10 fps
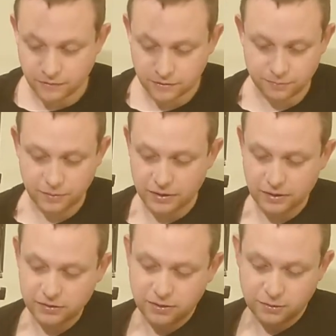First
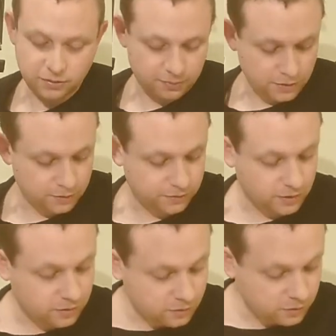player token moves
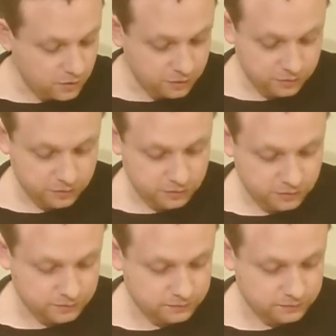across.